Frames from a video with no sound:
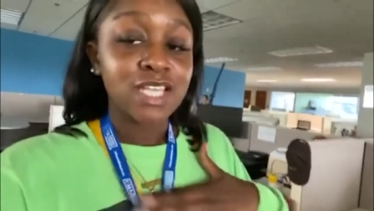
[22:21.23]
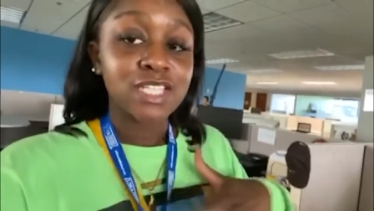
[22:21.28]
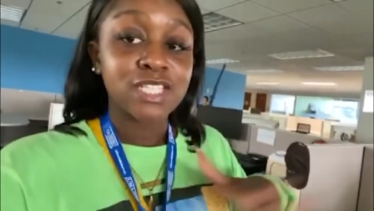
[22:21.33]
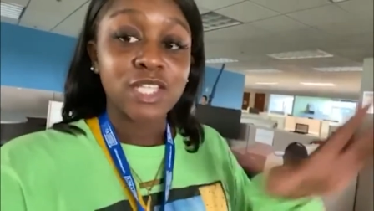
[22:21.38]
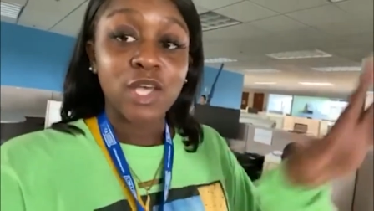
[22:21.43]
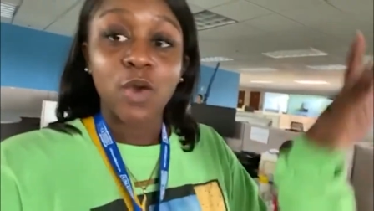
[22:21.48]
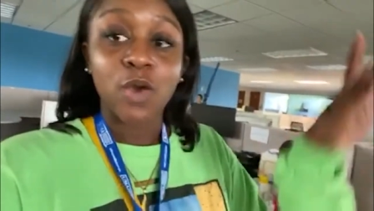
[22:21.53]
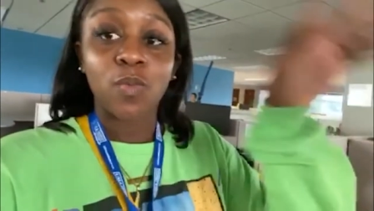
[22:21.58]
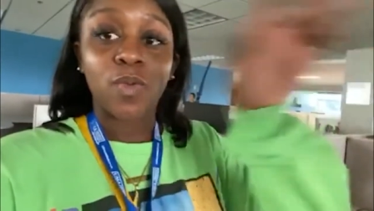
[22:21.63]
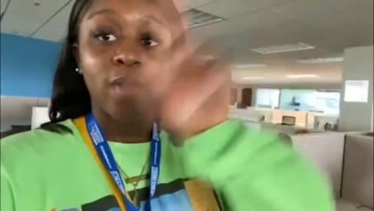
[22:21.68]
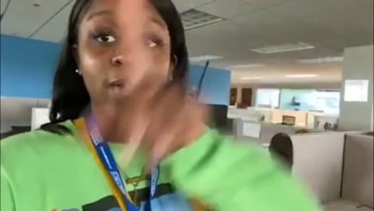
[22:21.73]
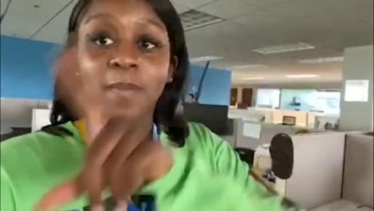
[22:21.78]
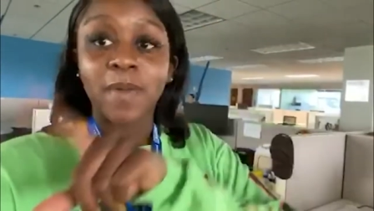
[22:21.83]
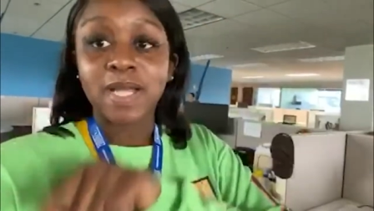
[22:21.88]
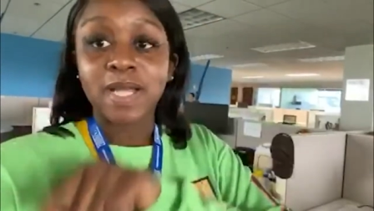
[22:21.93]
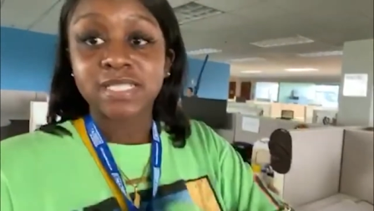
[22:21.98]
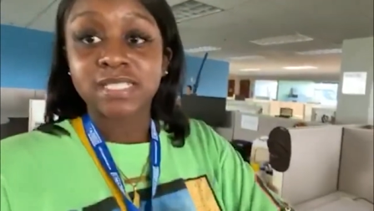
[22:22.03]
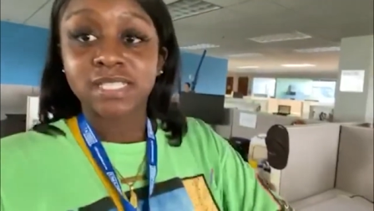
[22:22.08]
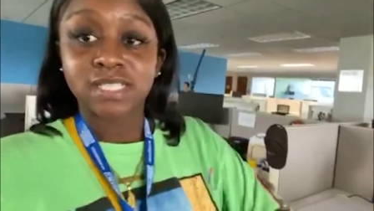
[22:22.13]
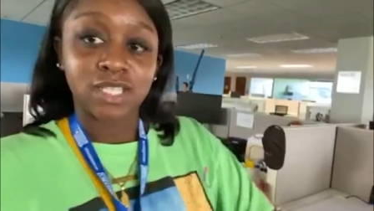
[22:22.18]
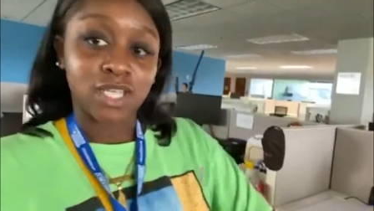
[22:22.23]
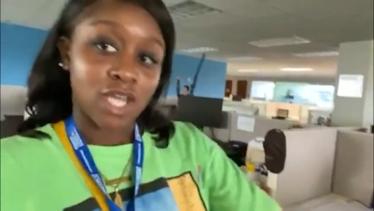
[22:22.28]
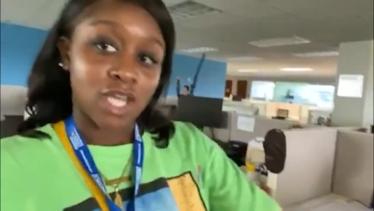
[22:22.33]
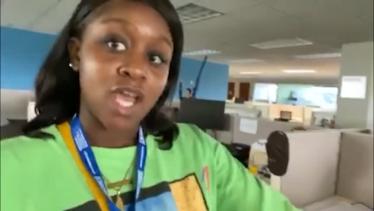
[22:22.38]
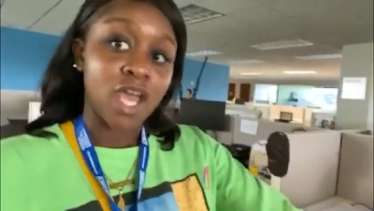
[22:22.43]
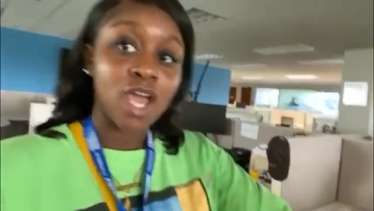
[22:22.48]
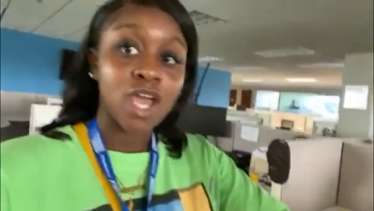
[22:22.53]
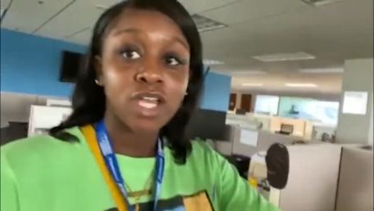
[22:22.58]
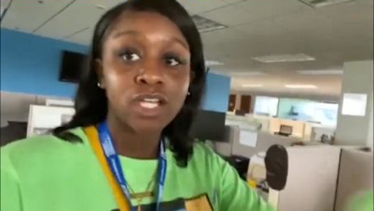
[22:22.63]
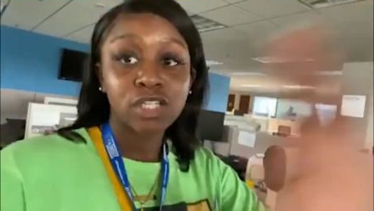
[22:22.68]
so we're about to
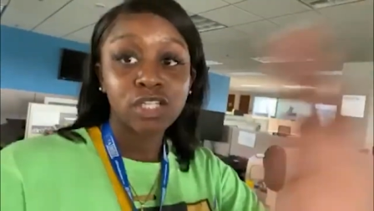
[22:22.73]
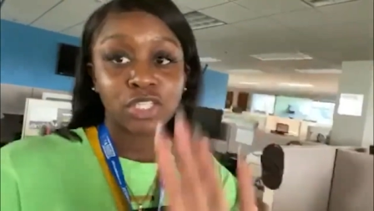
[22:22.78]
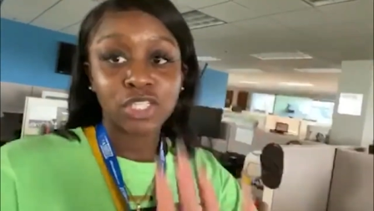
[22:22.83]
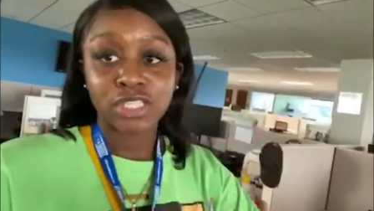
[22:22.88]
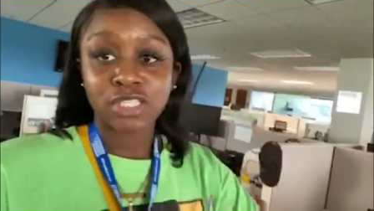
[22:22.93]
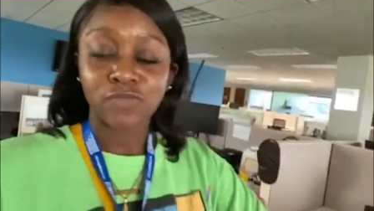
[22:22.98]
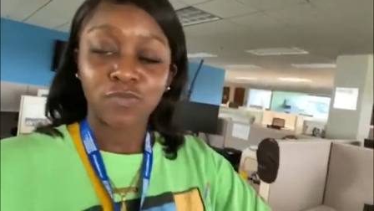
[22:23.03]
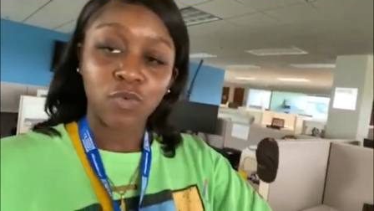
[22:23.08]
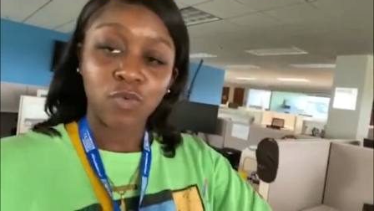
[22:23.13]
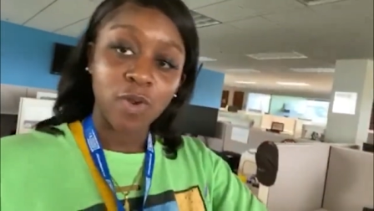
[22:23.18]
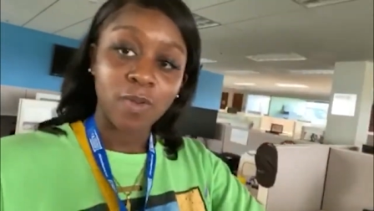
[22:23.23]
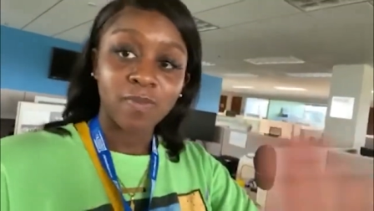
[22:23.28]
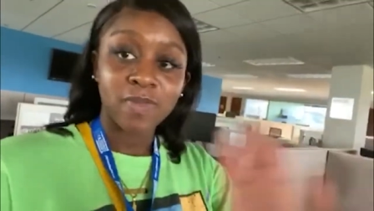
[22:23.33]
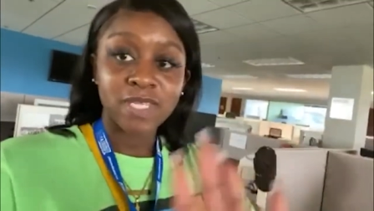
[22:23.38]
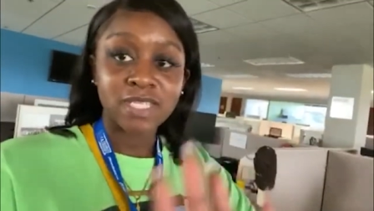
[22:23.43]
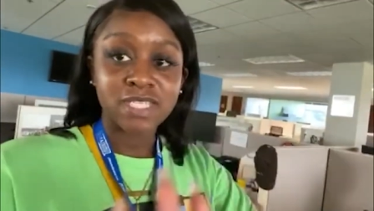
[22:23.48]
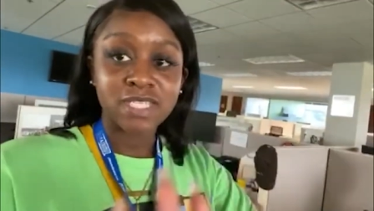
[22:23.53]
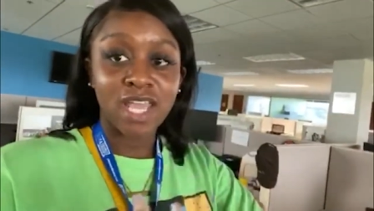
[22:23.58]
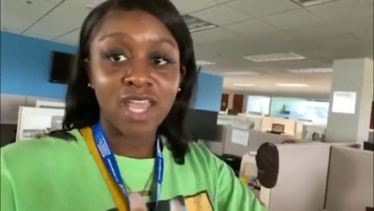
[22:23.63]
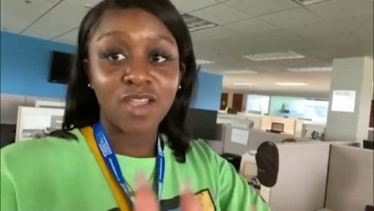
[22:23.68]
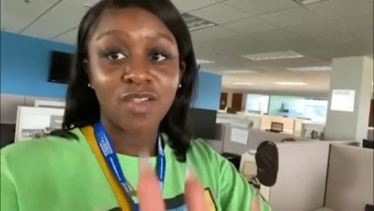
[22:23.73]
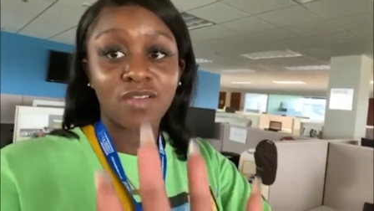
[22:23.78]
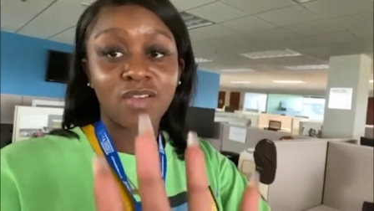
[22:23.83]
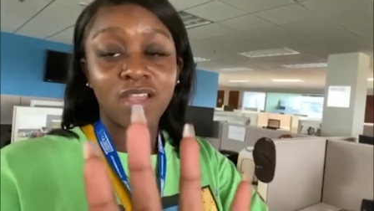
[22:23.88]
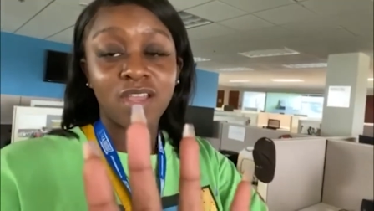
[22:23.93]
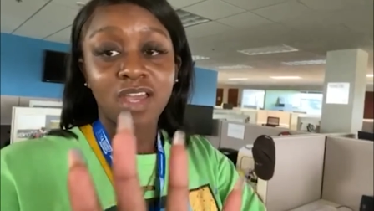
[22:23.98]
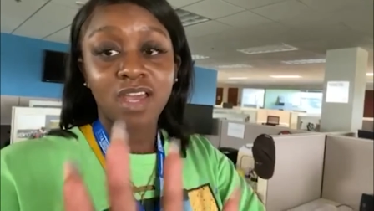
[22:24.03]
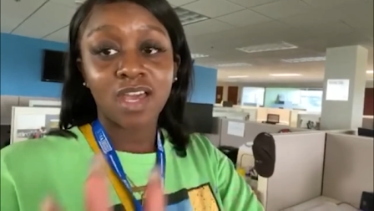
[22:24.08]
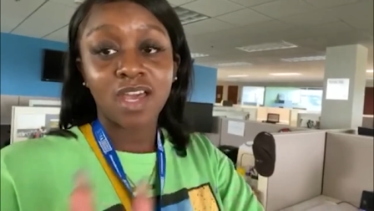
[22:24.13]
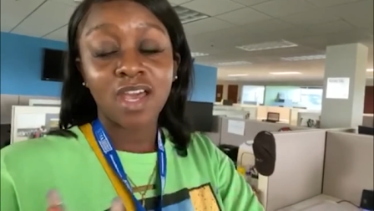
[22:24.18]
transform this
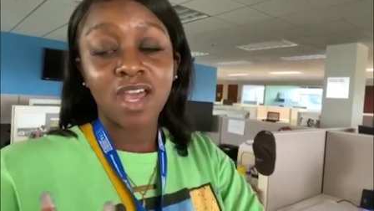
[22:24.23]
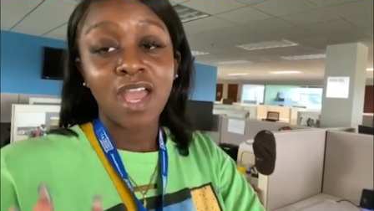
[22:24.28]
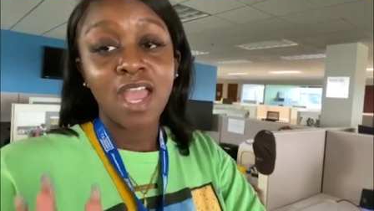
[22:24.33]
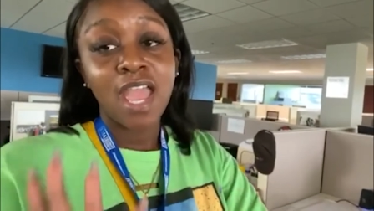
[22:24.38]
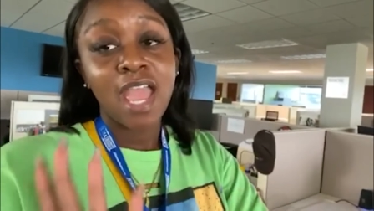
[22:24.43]
area